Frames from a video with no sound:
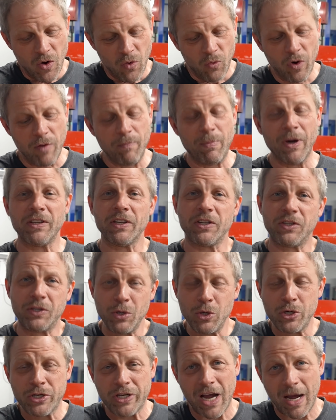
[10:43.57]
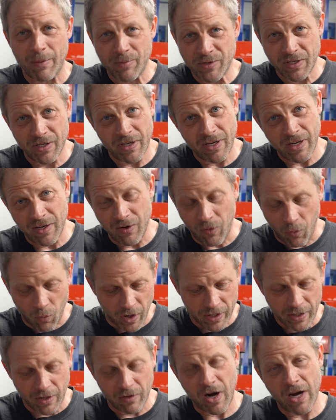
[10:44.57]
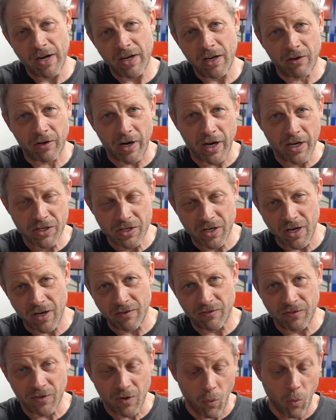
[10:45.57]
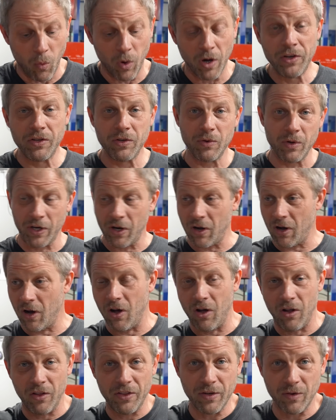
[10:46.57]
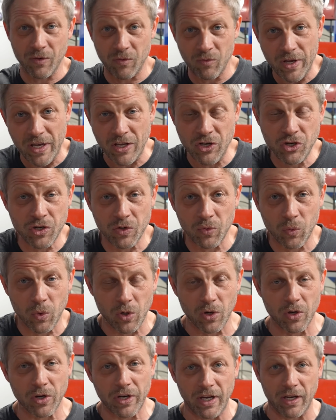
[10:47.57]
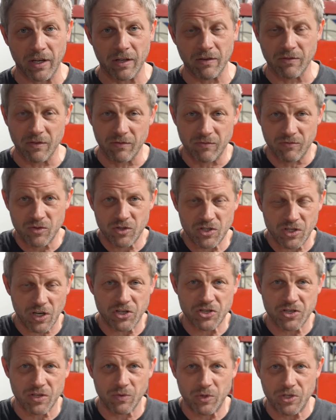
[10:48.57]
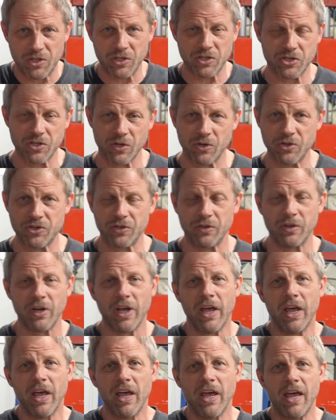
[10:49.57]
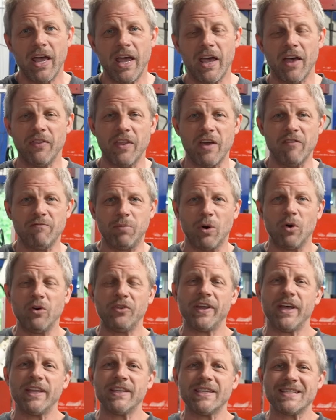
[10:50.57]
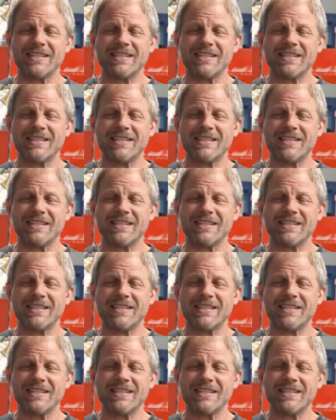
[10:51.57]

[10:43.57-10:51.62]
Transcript: We've been to two shops today, one grinding crankshafts, one doing all the engine work and such that we just showed you, and they both had the